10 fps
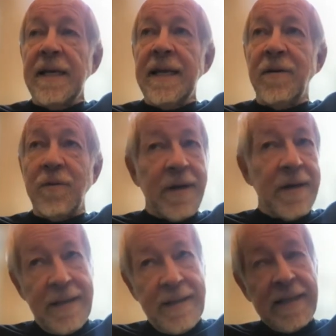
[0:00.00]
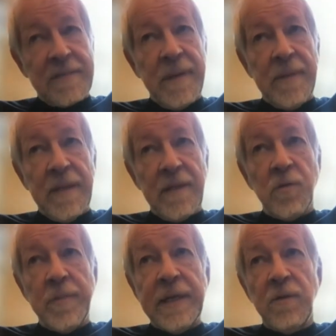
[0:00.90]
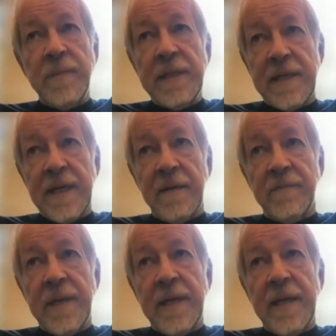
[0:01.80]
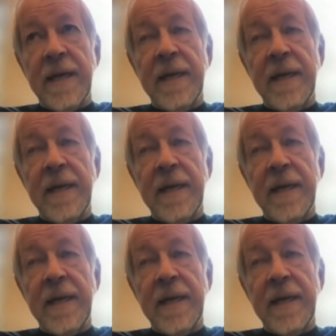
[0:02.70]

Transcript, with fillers: you know and this may be the doomy gloomy side of me